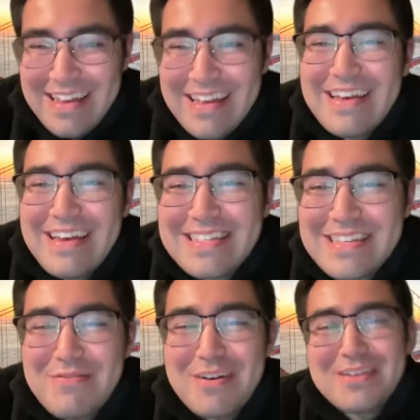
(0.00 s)
Yeah,
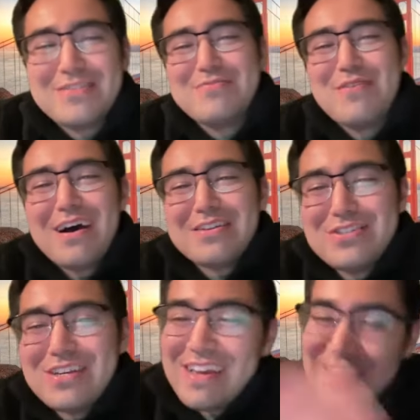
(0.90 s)
because he wanted to
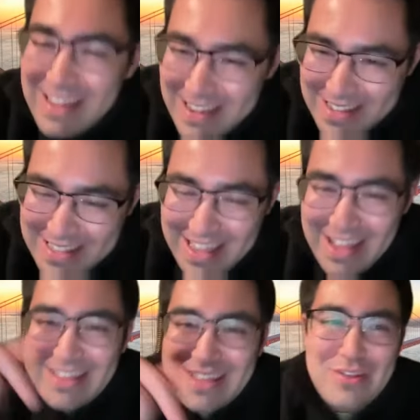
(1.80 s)
watch
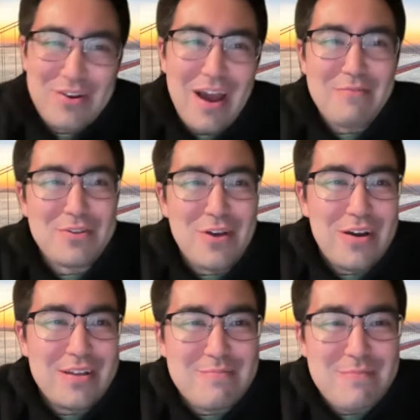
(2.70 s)
the the other guy we're
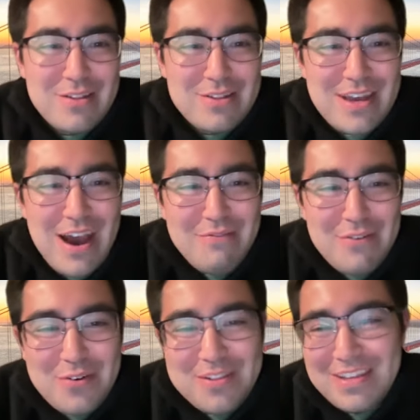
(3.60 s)
talking about,
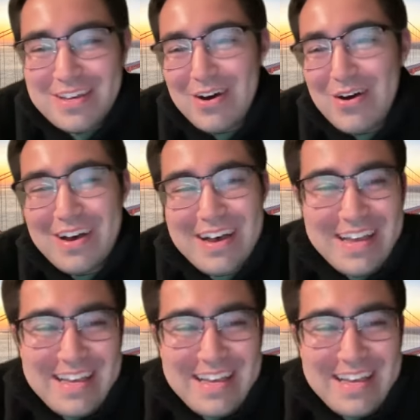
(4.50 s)
Tiafoe, in the uh,